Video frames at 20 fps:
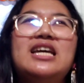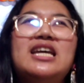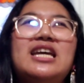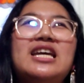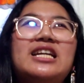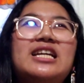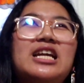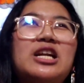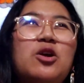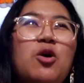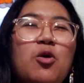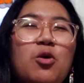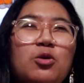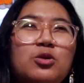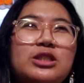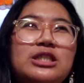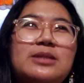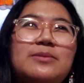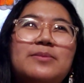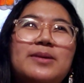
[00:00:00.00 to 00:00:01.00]
it can
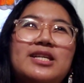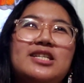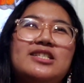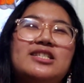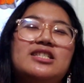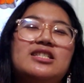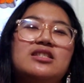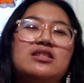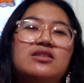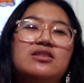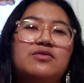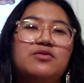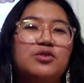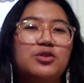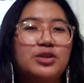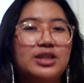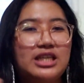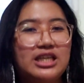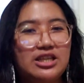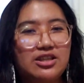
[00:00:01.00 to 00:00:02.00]
hold space
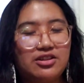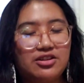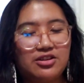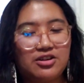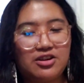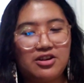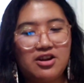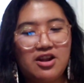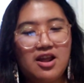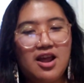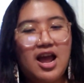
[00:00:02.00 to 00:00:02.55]
for either